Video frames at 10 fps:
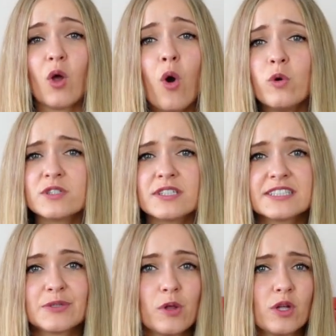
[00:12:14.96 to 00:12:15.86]

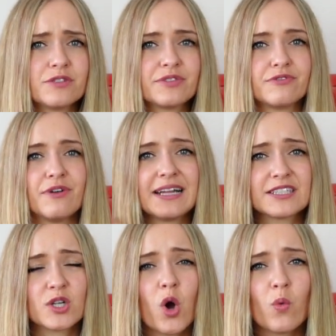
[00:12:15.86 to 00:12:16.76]
also there were a lot of
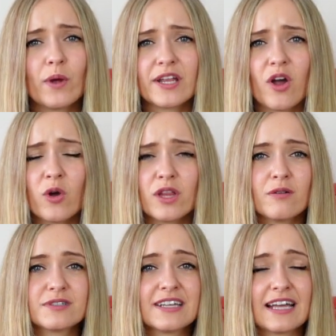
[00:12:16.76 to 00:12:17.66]
events going on
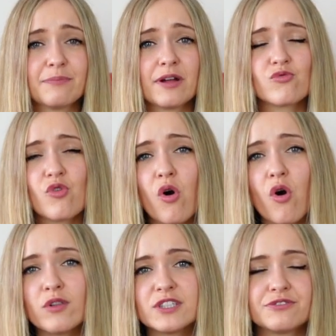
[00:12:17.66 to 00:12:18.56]
outside my
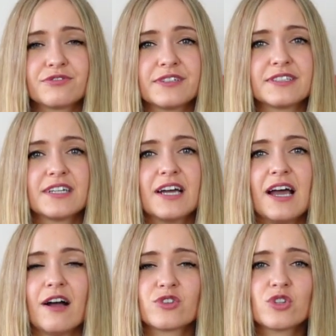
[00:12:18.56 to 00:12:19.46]
role different
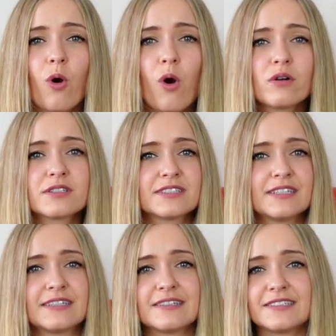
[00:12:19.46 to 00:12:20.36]
talks
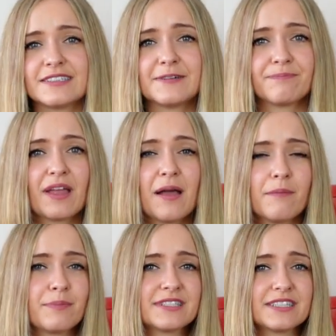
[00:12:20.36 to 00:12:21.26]
and um,
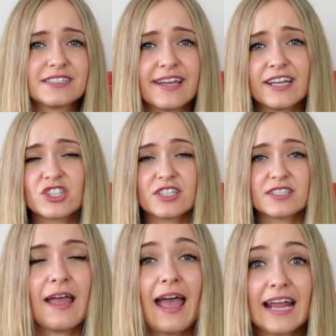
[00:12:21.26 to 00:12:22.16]

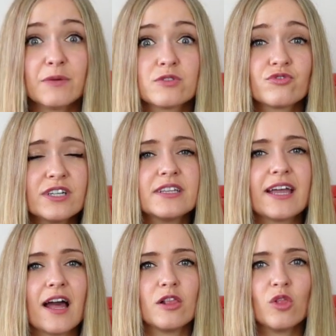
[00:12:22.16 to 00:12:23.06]
presentations and it was
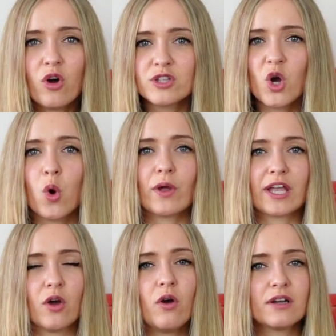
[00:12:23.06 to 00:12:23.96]
really a lot
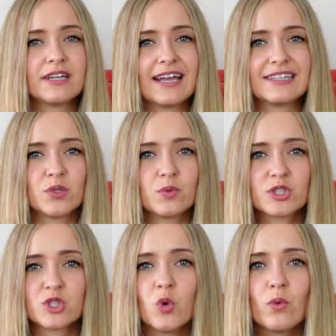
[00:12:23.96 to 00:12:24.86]
going on and it was
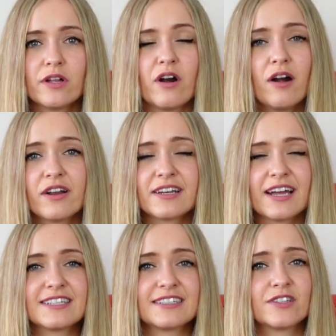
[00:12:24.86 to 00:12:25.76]
so well
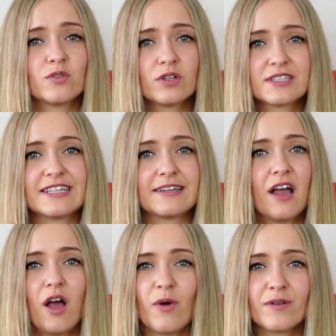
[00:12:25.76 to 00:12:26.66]
organized and honestly
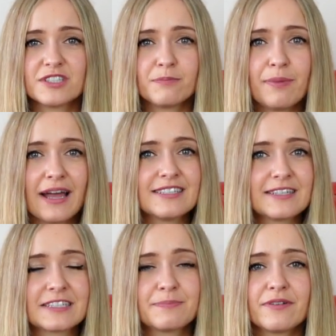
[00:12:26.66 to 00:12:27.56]
one of the best
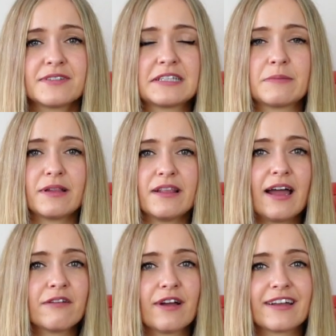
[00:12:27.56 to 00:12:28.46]
experiences in my
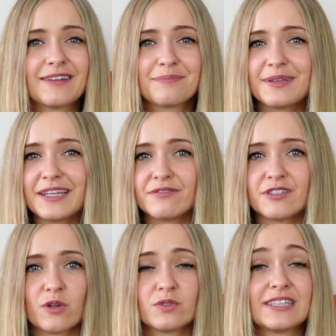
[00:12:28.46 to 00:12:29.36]
life i can't believe
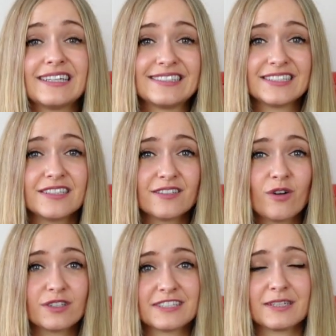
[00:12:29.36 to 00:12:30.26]
you know that i still
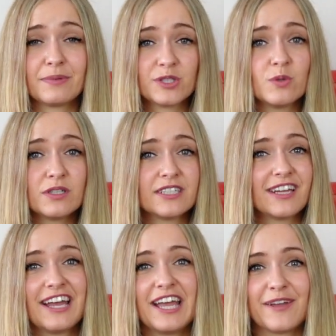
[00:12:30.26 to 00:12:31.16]
got this opportunity
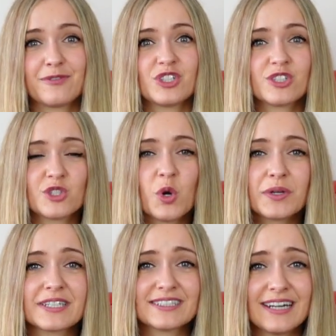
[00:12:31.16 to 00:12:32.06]
it was just so
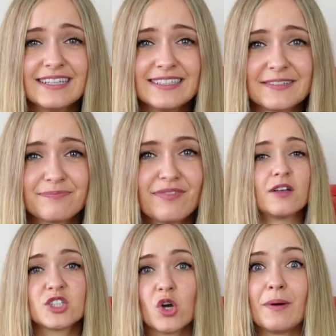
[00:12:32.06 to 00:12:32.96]
exciting
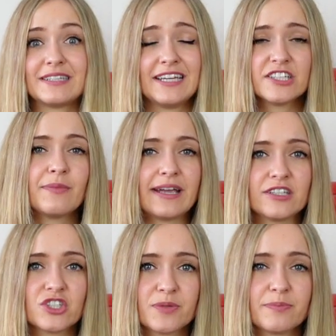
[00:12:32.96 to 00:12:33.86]
so by the end of my
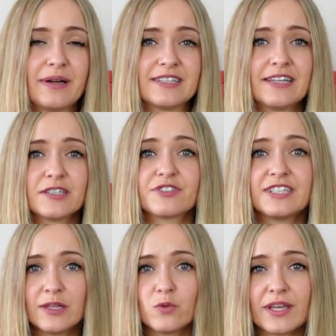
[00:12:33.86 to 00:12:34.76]
internship by the end of
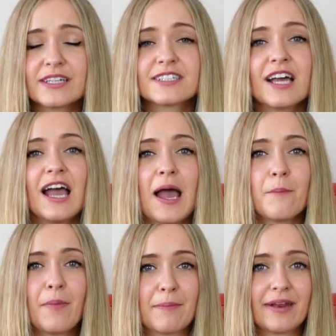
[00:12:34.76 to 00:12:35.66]
10 weeks
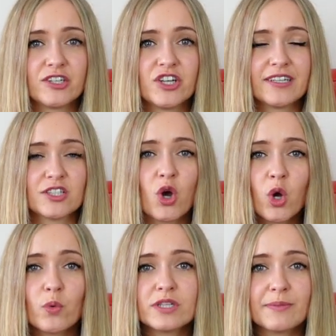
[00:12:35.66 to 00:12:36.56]
my manager had a
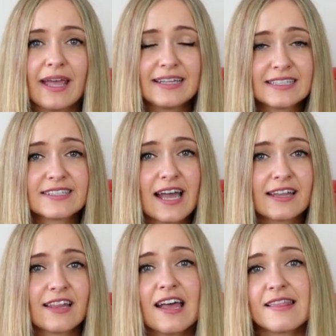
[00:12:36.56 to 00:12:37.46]
talk with me and he
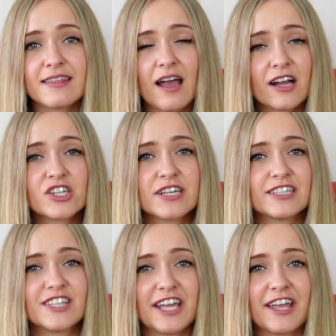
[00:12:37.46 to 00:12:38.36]
said that
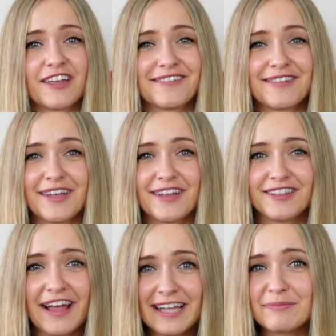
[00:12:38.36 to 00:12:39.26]
actually they
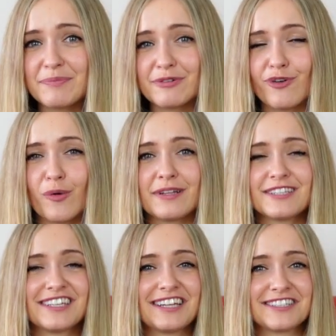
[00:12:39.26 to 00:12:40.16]
liked my
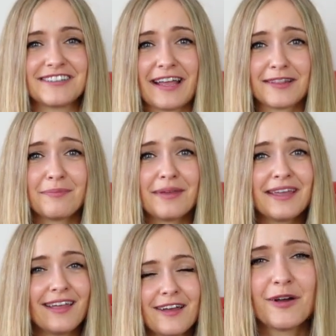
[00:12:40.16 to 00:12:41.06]
performance and they liked me
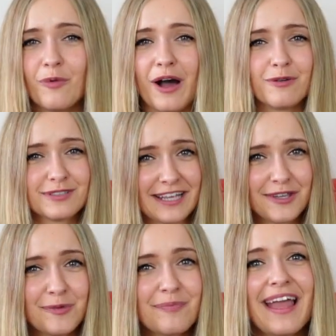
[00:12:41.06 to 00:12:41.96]
wow
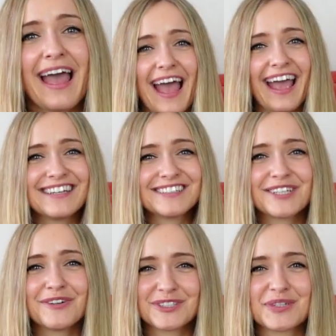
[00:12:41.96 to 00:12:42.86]
thank you and
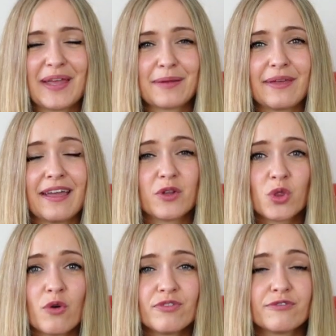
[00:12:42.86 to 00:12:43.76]
they're going to make me
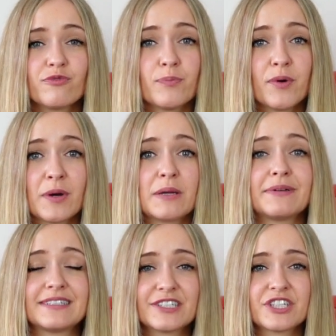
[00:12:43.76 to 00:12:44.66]
an offer for a permanent
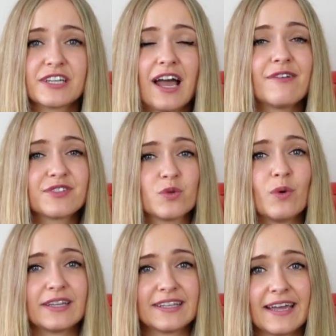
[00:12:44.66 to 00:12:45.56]
position after
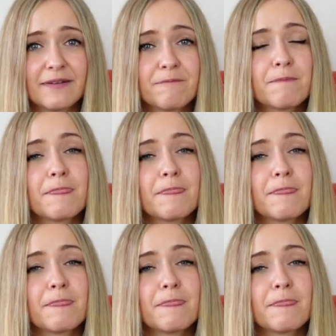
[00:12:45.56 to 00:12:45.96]
one year